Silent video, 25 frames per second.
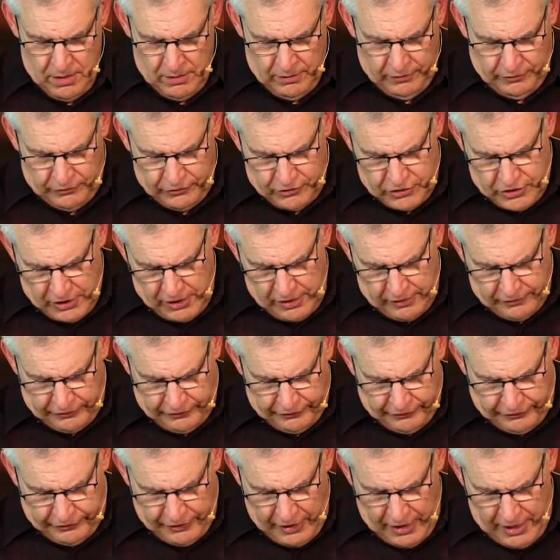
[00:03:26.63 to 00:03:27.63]
As
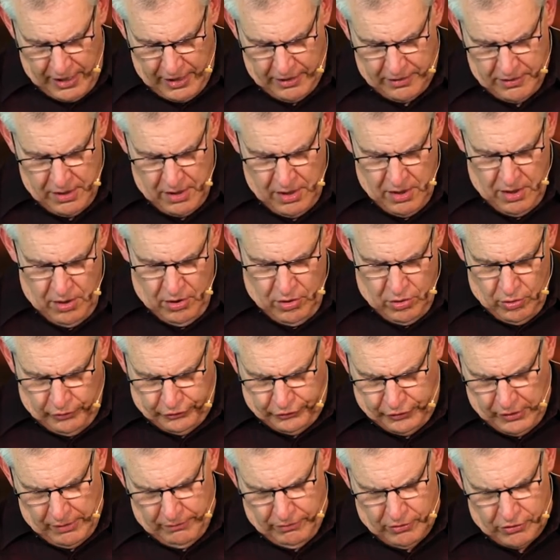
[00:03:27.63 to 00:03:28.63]
Jesus said,
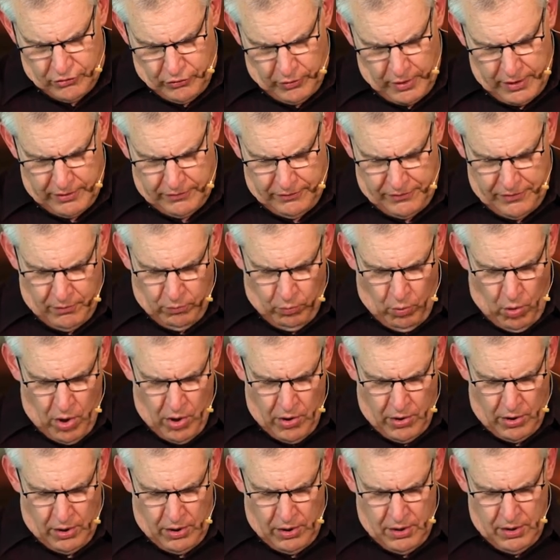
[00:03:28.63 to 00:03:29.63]
"Whosoever drinks of the
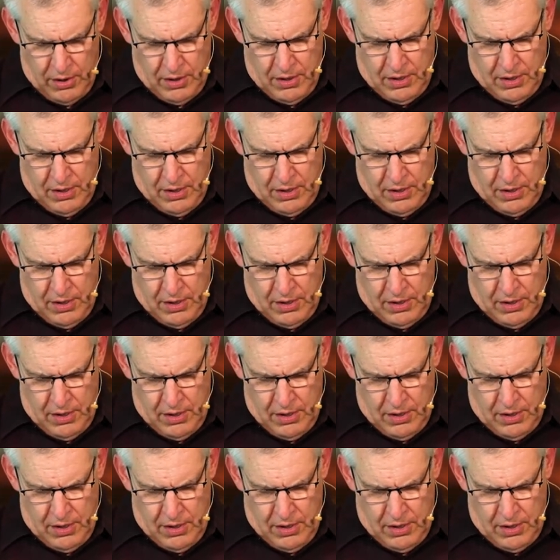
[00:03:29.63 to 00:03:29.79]
water